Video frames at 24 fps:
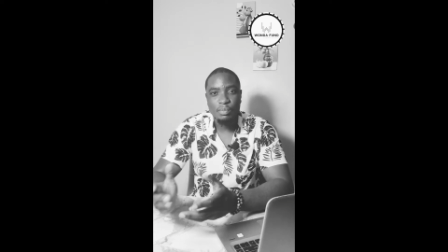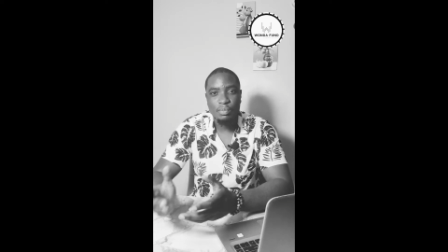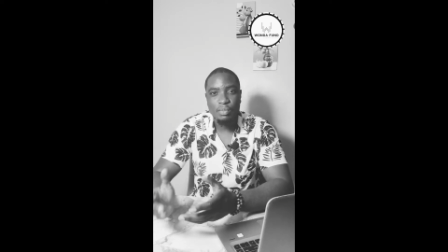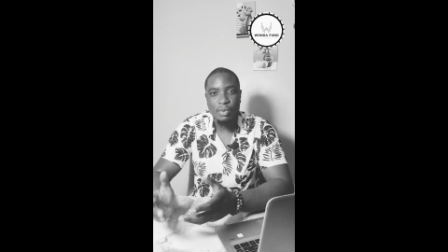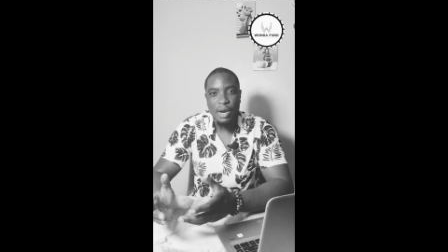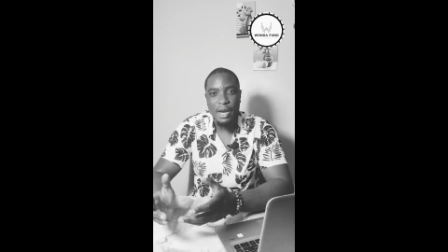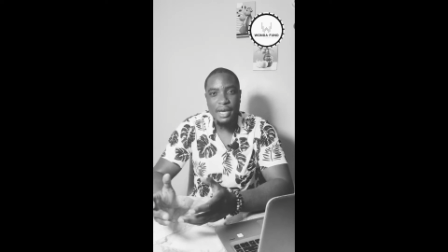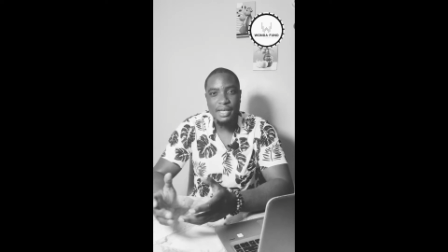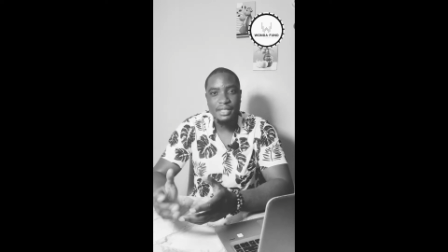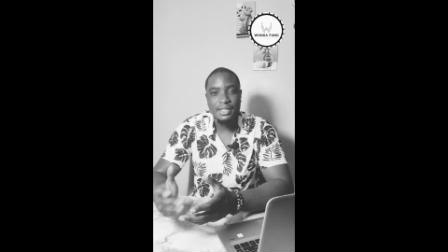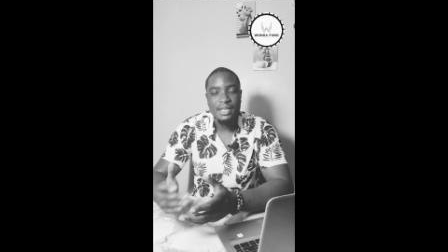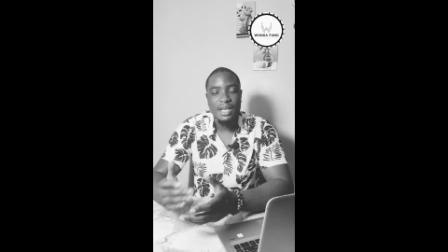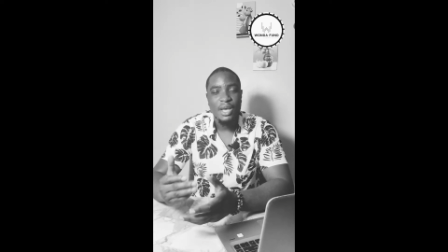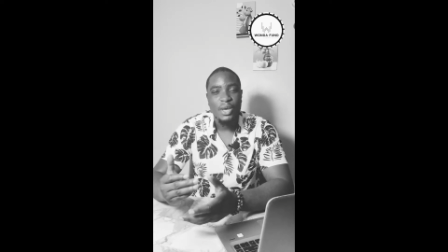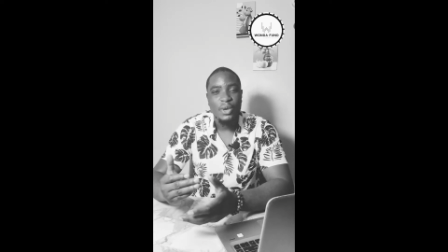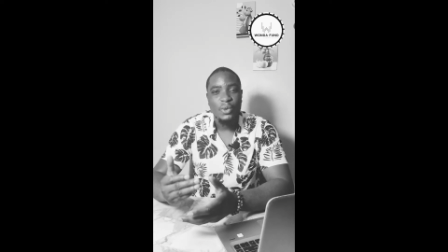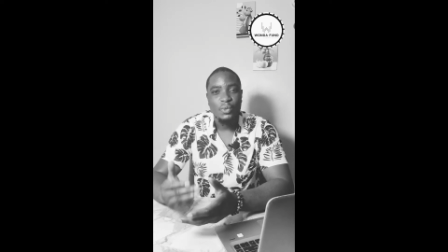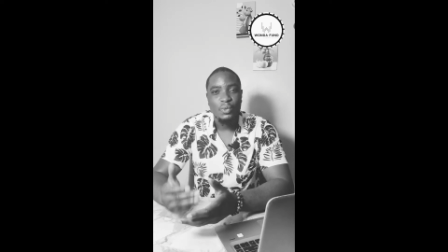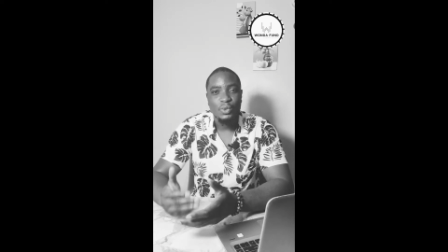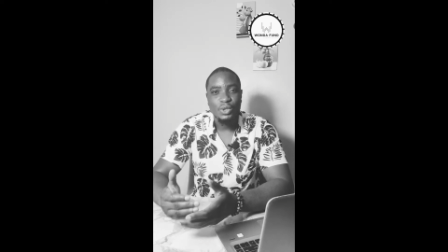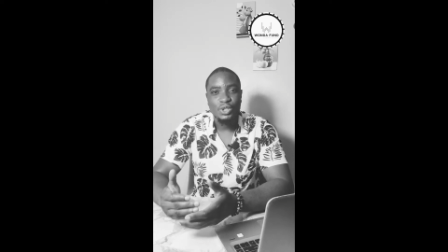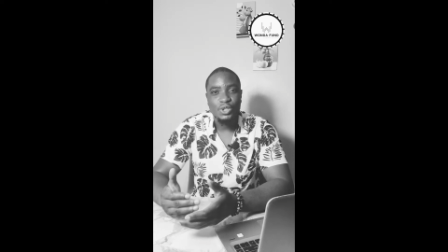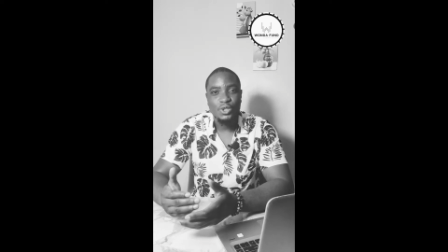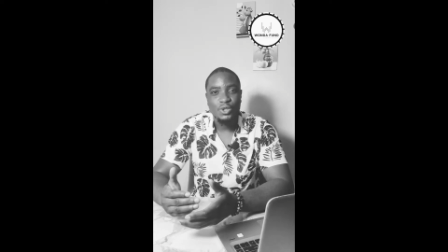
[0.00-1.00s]
price
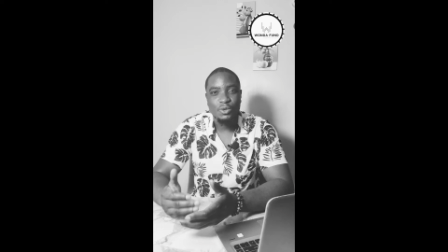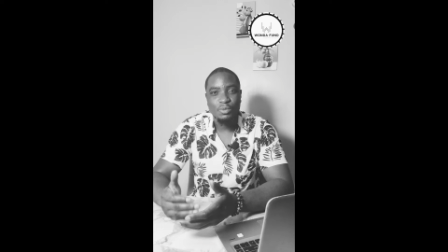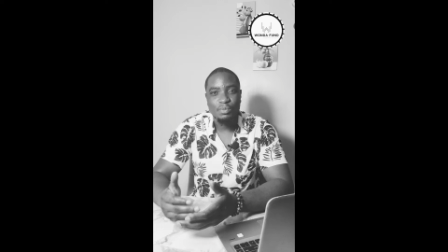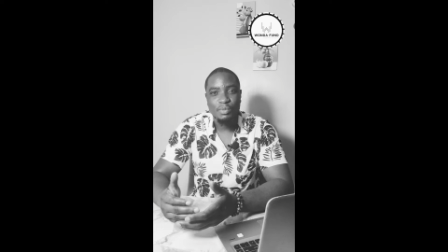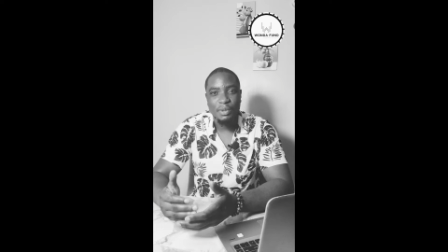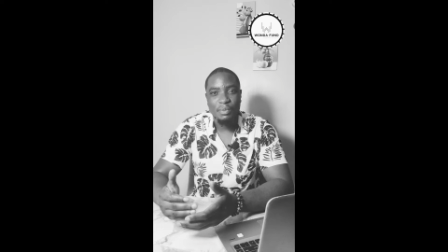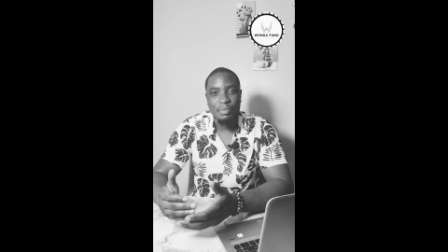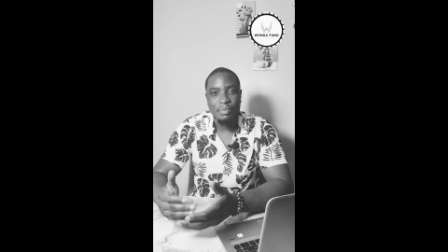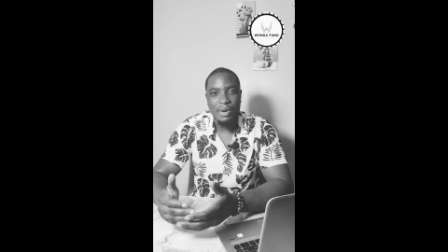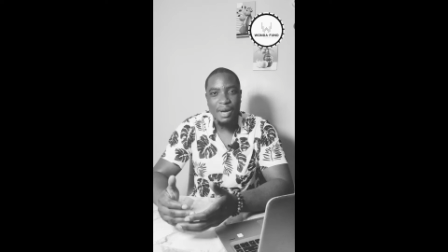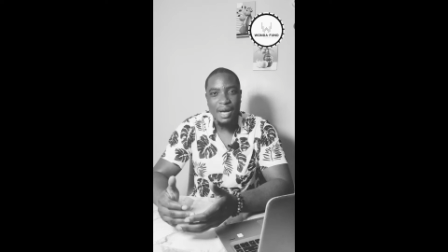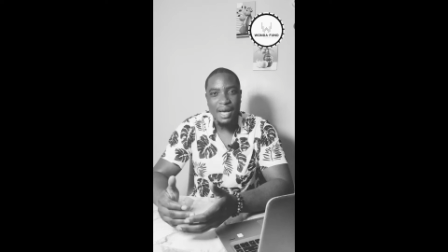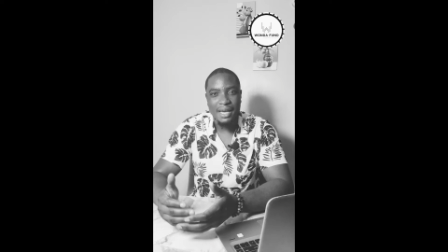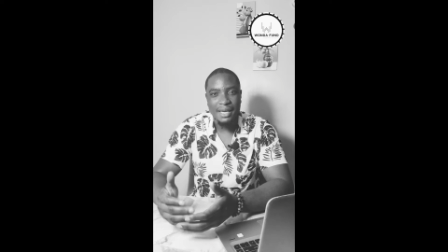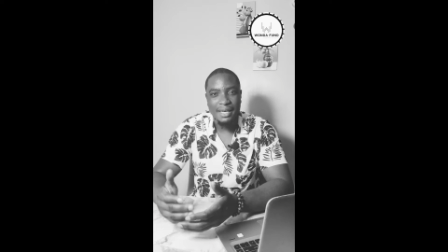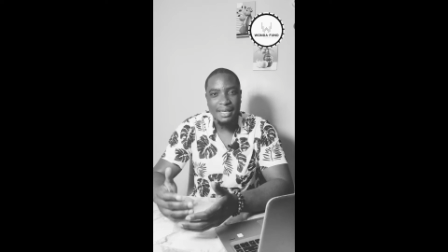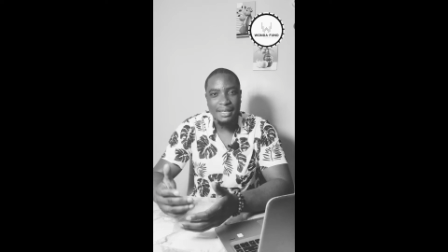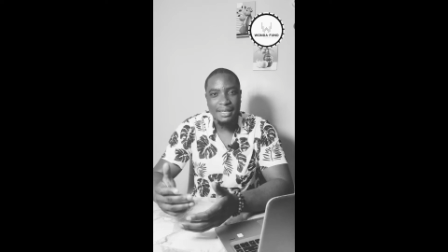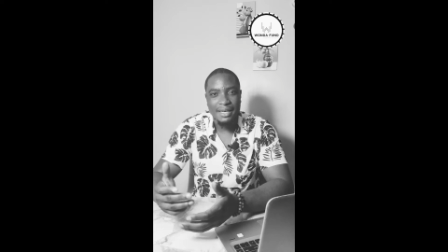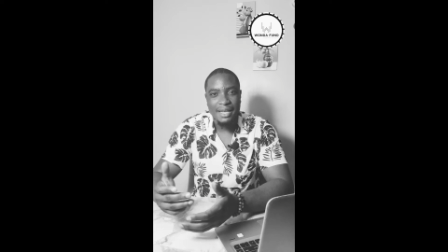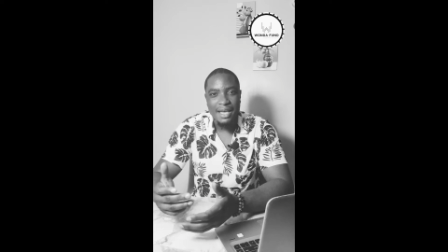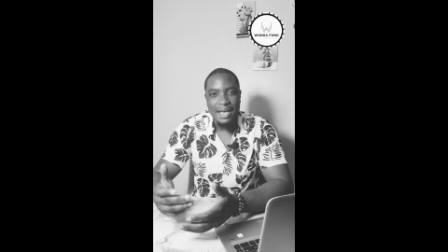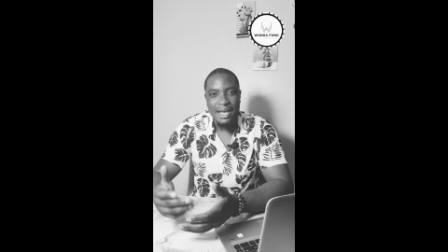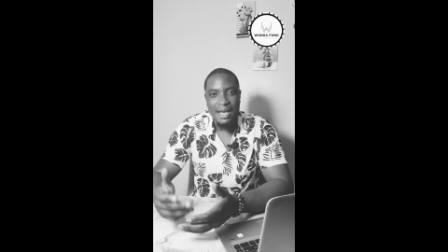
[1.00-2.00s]
we should be buying
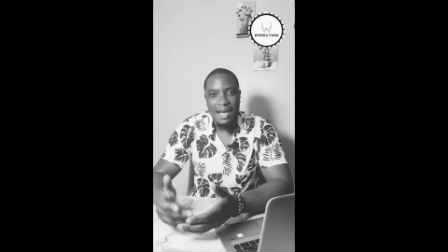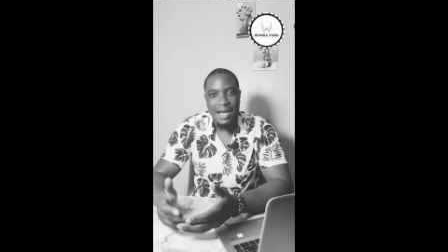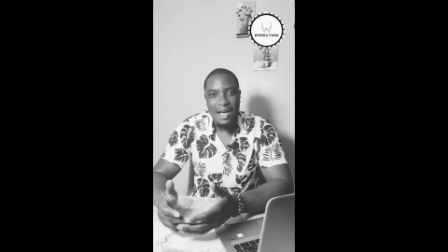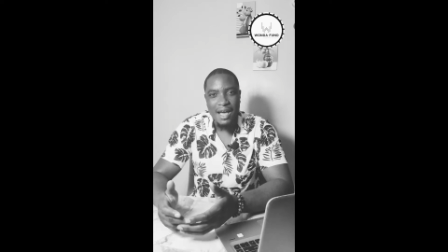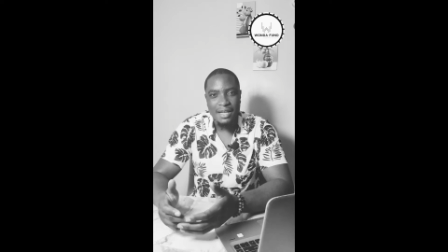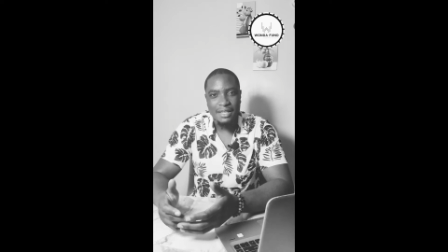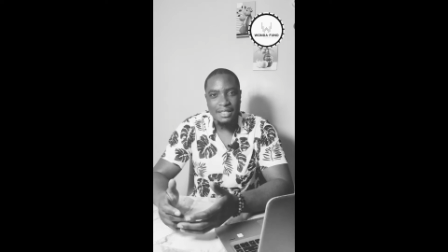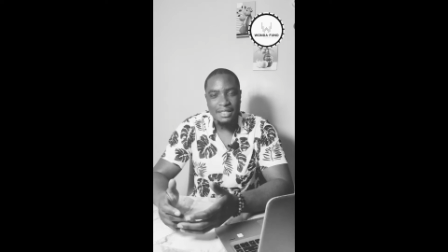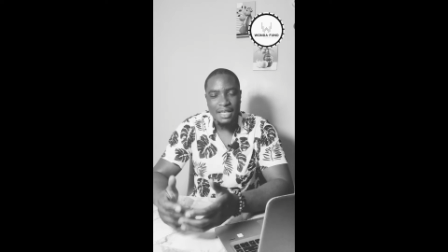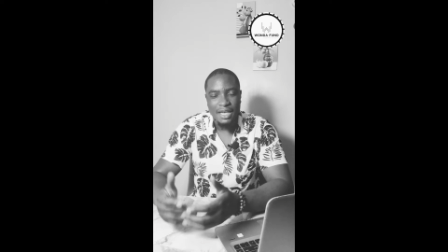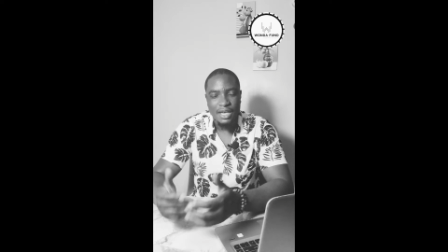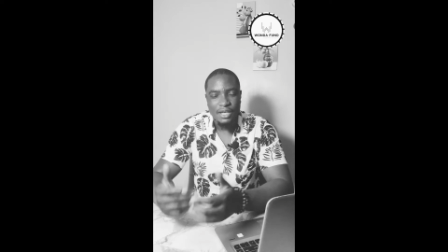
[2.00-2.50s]
at.